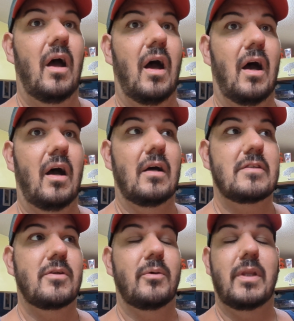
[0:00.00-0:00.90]

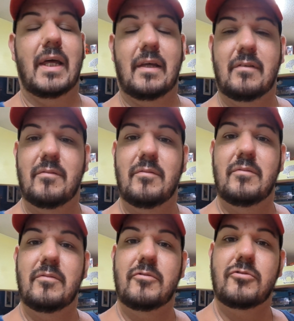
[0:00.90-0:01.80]
So like,
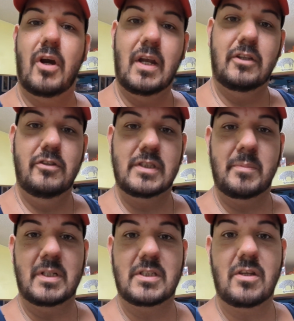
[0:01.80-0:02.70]
try not to use as
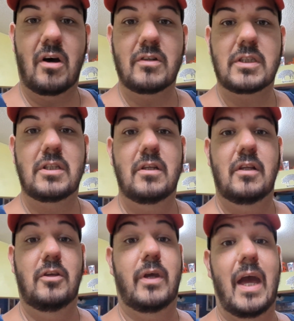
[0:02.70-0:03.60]
much salt.
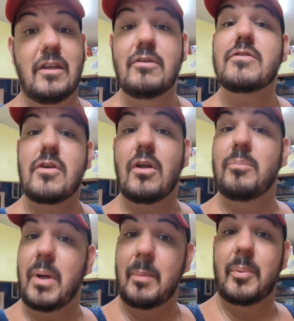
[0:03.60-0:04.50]
You can use salt
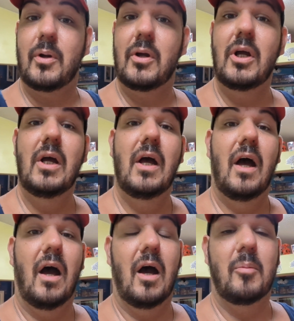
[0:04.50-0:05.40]
and pepper,
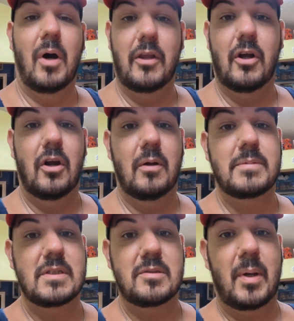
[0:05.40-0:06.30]
other
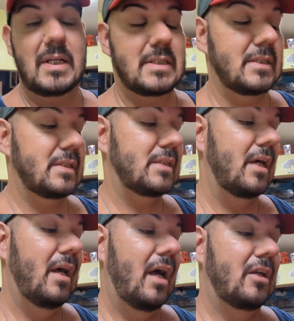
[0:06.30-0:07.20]
herbs and spices.
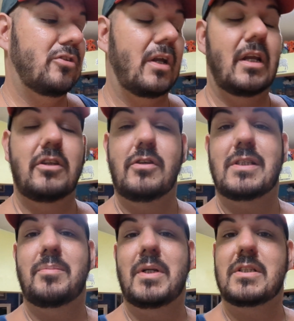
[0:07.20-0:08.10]
Try not to use
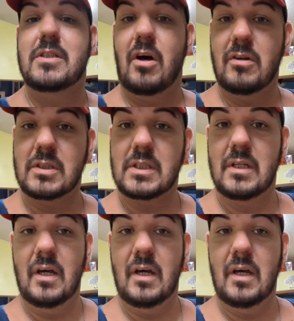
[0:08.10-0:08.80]
as much salt.